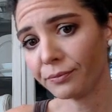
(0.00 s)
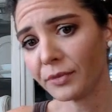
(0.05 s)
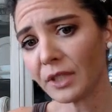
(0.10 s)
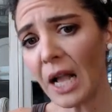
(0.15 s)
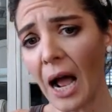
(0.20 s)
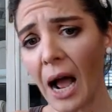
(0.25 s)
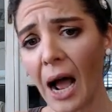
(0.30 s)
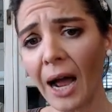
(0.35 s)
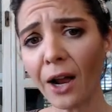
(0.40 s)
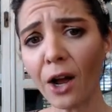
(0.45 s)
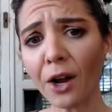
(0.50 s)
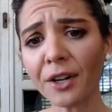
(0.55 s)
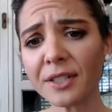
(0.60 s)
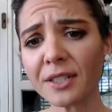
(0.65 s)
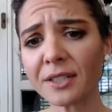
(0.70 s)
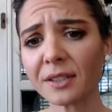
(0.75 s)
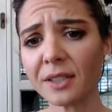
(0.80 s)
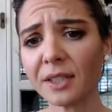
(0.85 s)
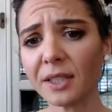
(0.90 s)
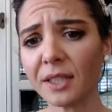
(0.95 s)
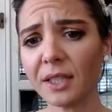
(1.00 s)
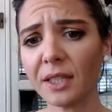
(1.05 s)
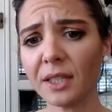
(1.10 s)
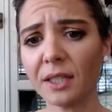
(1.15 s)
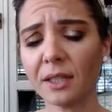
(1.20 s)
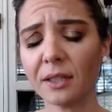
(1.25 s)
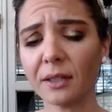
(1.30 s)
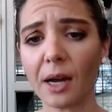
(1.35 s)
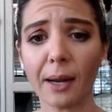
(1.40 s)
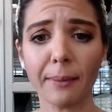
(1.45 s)
I
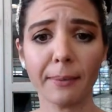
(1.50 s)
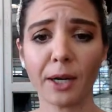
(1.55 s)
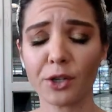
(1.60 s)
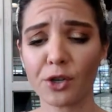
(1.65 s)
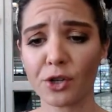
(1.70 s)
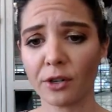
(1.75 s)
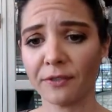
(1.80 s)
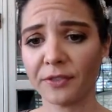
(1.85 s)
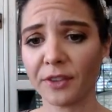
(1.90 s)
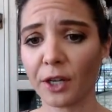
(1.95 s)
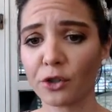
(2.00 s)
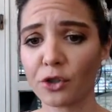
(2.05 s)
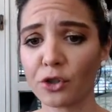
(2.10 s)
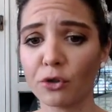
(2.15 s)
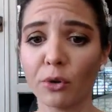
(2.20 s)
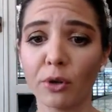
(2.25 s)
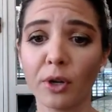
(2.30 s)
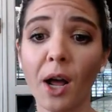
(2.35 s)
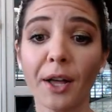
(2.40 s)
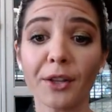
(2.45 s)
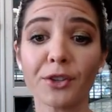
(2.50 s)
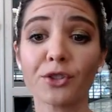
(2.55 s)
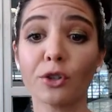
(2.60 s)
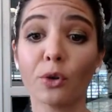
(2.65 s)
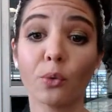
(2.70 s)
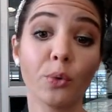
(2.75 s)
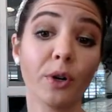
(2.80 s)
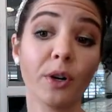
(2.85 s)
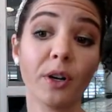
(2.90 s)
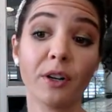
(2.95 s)
honestly, I'm not sure if that's true or not, so
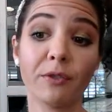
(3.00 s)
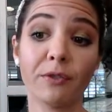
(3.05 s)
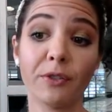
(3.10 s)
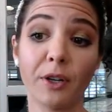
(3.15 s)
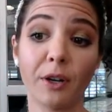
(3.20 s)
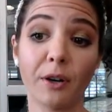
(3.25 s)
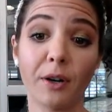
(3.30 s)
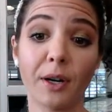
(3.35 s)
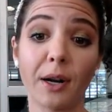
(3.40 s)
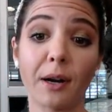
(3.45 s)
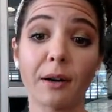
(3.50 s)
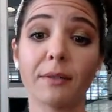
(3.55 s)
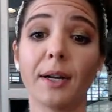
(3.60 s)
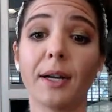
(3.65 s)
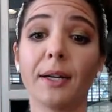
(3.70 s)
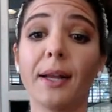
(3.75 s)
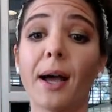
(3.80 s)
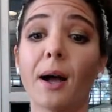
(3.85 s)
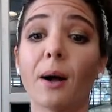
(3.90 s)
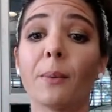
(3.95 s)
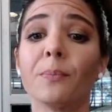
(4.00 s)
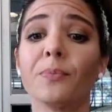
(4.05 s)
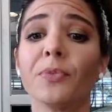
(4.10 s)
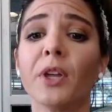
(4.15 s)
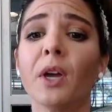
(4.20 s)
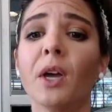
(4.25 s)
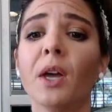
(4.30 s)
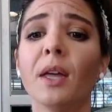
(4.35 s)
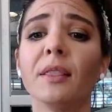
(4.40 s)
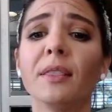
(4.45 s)
we're gonna figure it out right now.
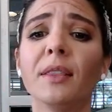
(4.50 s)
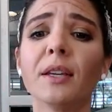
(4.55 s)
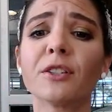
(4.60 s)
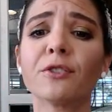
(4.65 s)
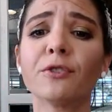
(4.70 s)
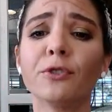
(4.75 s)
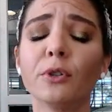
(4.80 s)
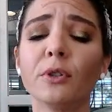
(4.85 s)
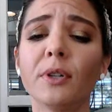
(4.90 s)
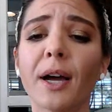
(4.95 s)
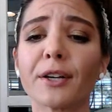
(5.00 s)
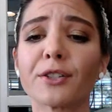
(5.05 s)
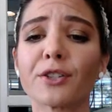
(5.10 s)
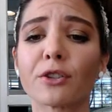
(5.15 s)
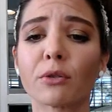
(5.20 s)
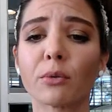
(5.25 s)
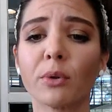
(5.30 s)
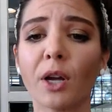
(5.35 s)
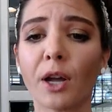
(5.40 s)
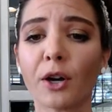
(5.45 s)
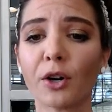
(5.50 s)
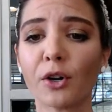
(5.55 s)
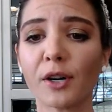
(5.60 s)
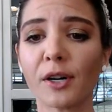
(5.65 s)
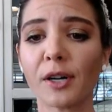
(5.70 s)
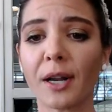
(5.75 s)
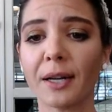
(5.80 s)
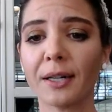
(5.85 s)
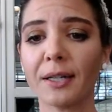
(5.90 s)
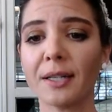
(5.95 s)
This food has
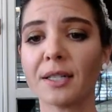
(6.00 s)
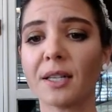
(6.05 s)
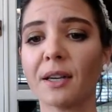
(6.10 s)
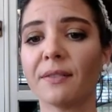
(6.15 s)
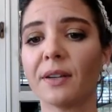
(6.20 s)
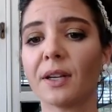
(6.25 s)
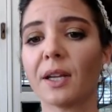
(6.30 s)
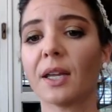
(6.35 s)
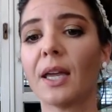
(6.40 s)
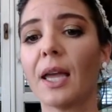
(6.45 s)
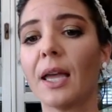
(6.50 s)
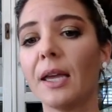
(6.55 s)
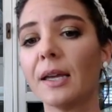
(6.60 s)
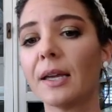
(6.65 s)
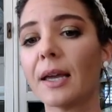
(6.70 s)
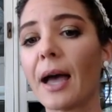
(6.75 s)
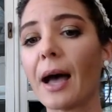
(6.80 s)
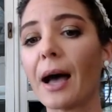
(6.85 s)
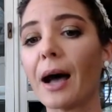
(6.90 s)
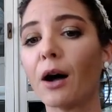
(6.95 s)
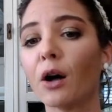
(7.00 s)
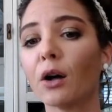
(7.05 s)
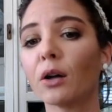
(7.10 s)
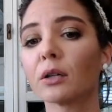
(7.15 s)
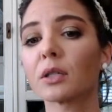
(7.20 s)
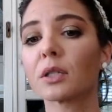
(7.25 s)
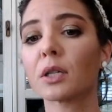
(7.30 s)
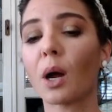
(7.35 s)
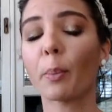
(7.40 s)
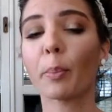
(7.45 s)
397
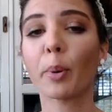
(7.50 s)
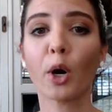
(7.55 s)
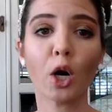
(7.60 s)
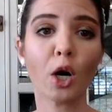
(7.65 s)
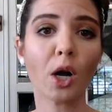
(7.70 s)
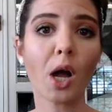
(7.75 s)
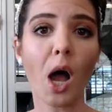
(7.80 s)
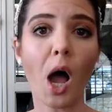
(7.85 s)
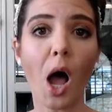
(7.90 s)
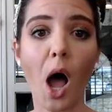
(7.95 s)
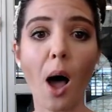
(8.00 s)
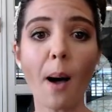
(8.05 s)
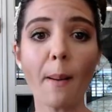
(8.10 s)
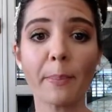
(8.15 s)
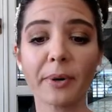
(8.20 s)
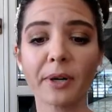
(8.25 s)
kcals per cup,